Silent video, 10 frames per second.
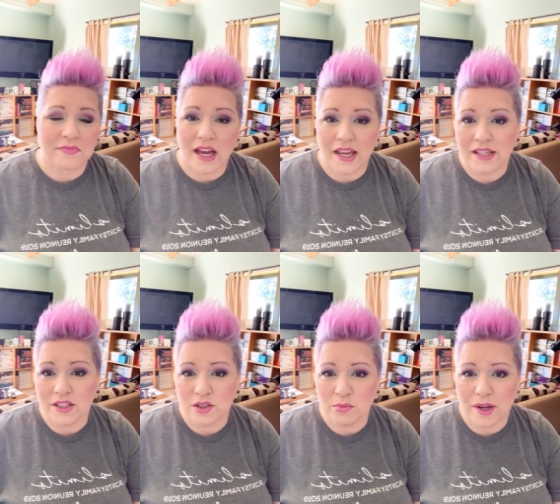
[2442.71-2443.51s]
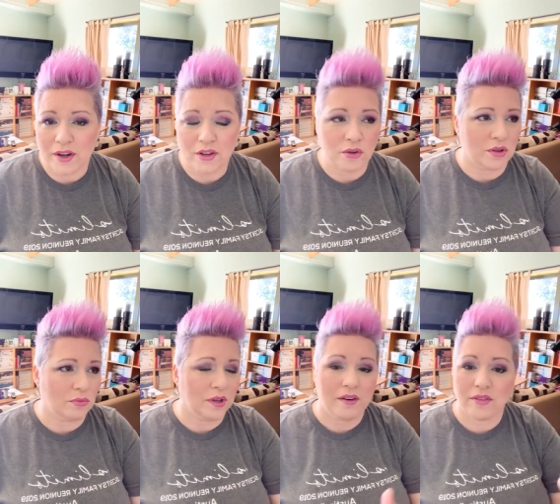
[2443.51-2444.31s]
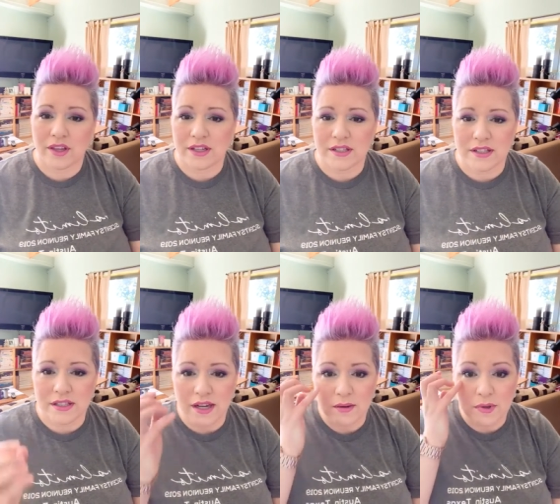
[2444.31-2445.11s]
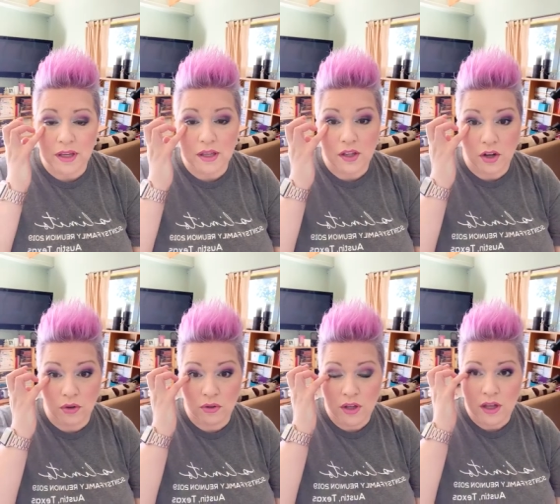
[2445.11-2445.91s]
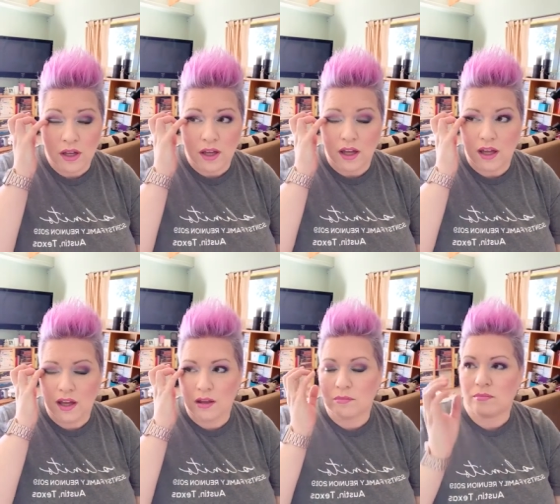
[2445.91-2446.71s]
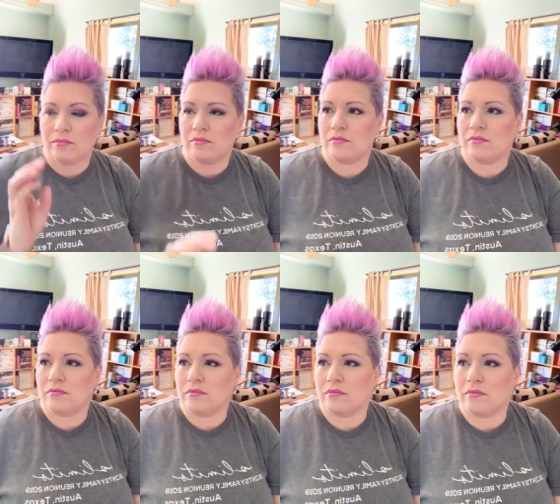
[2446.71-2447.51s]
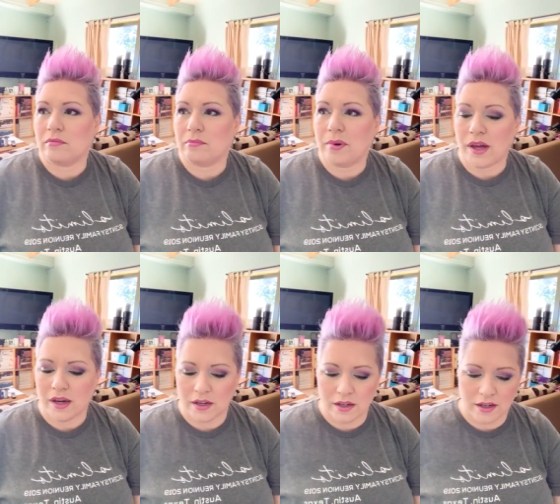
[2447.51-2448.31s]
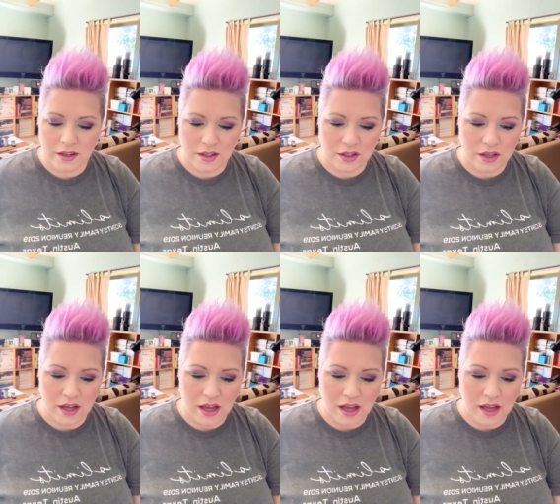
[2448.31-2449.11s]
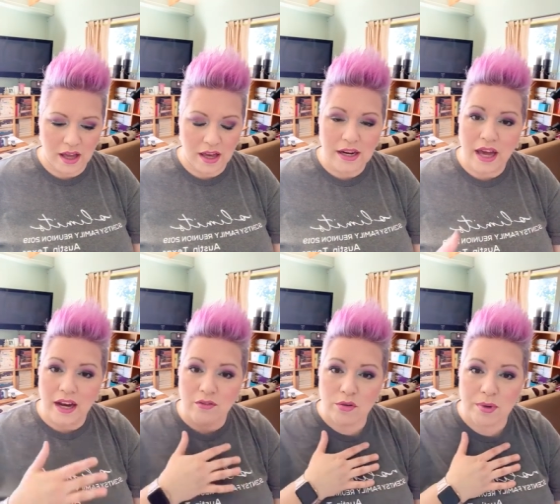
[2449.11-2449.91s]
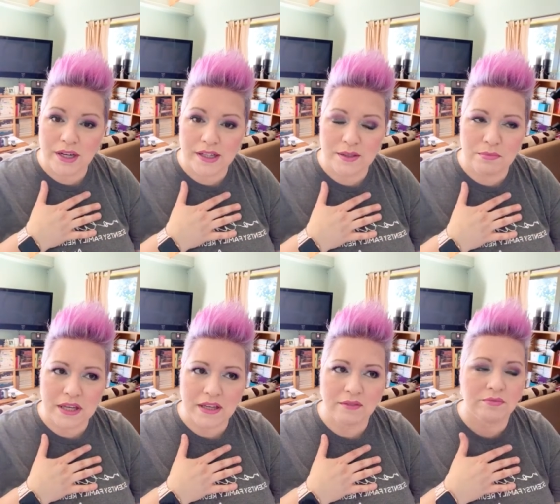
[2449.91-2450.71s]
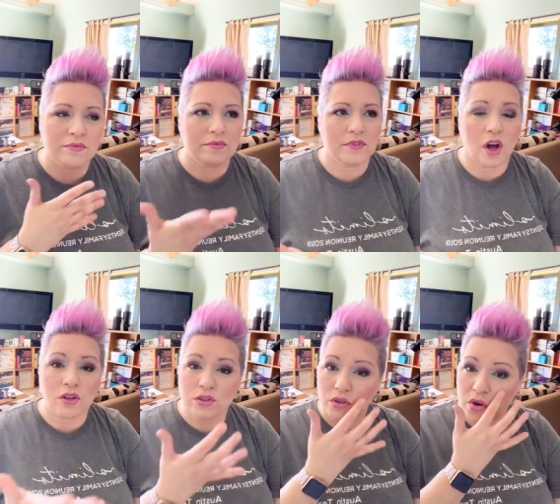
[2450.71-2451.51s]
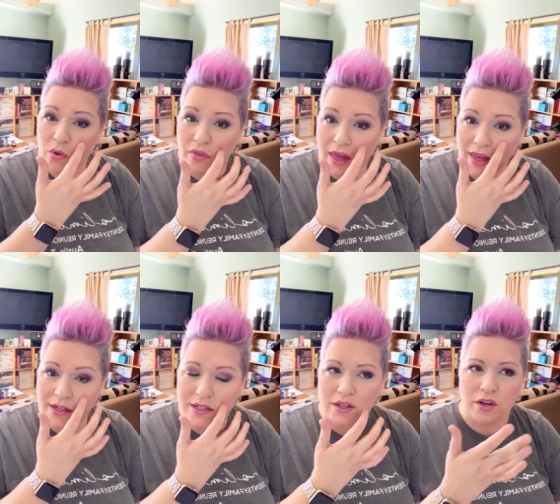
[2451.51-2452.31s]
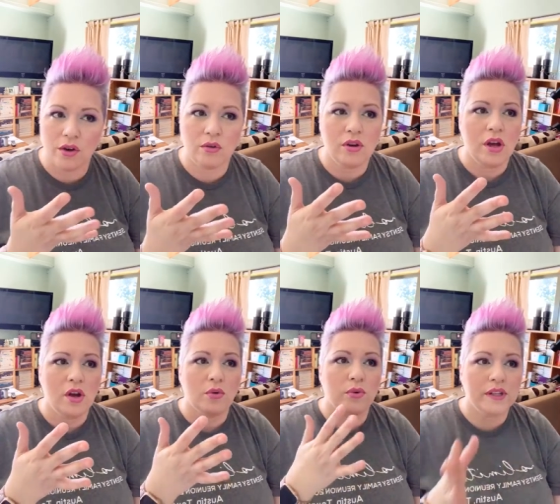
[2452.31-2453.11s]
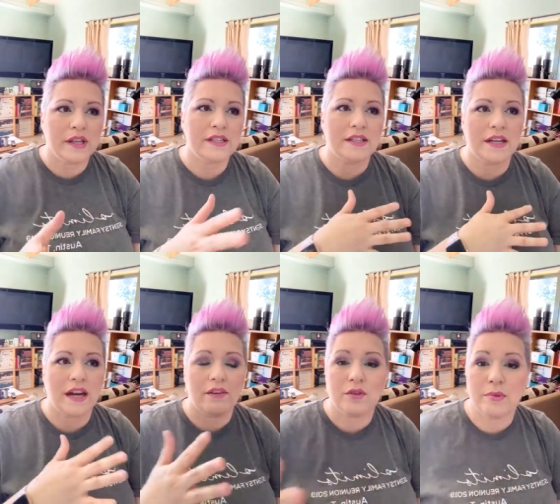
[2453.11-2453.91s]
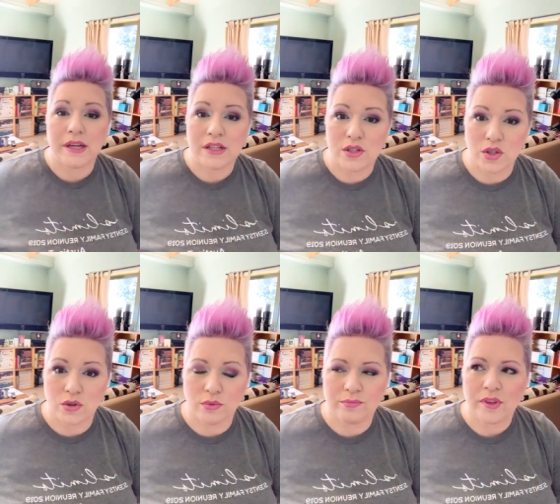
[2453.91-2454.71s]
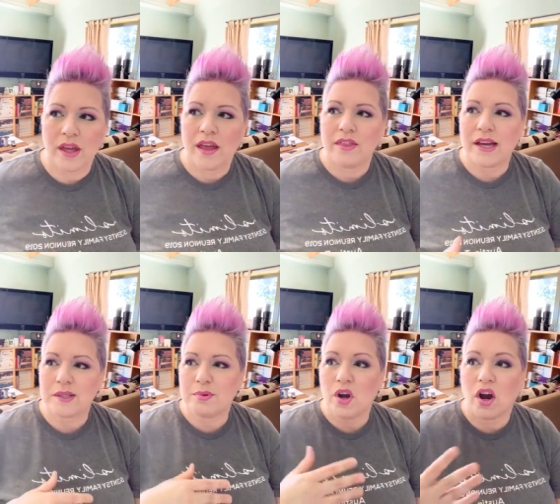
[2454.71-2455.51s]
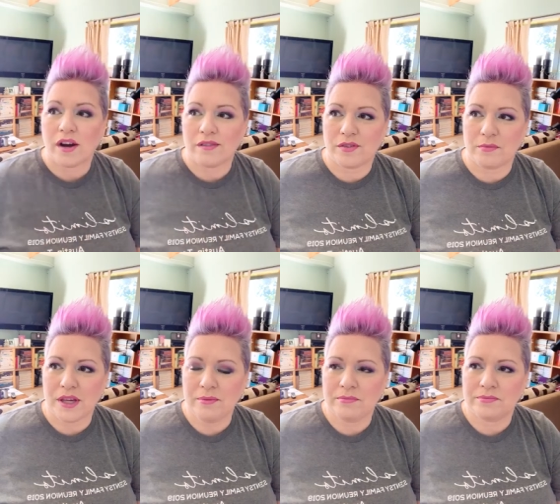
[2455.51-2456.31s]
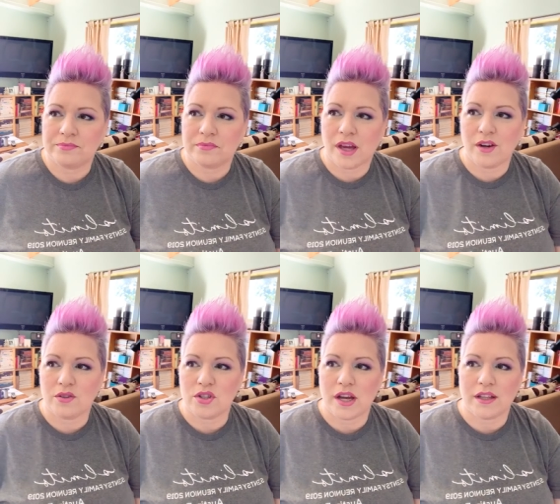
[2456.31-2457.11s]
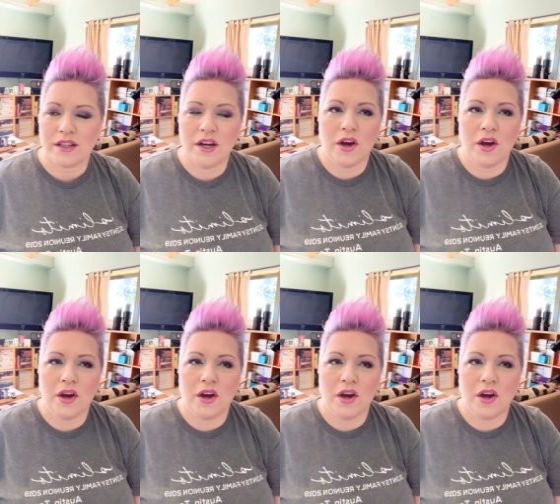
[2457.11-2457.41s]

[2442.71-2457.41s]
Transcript: I need to do better or whatever they need to say to me, you know? Um, but, and not everybody is me. Also know that, you know, realize that not everybody is you. That's been hard for me. I know Jacqueline